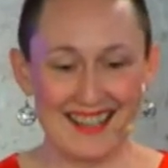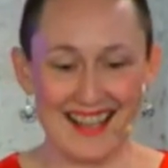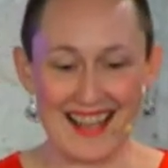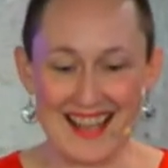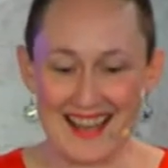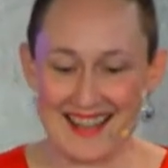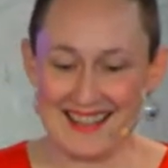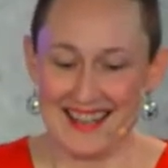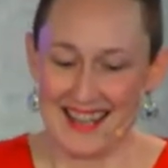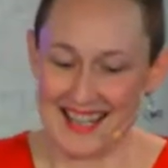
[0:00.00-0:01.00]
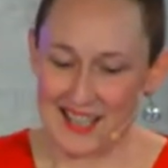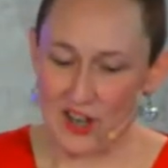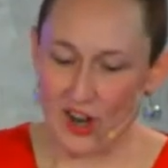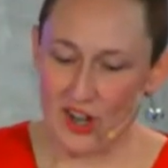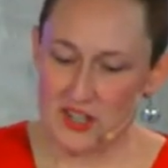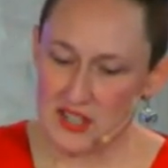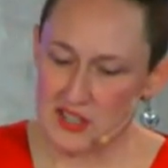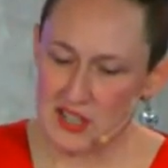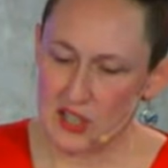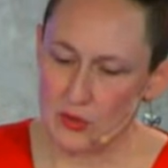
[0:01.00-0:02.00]
And it calls us
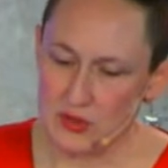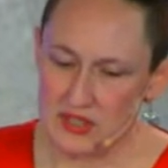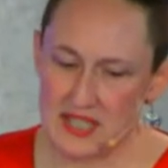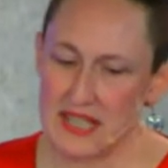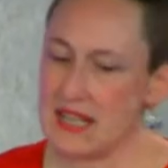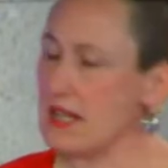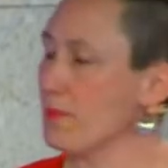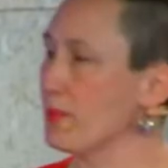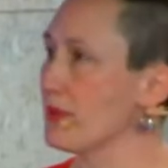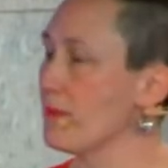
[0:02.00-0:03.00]
to go deep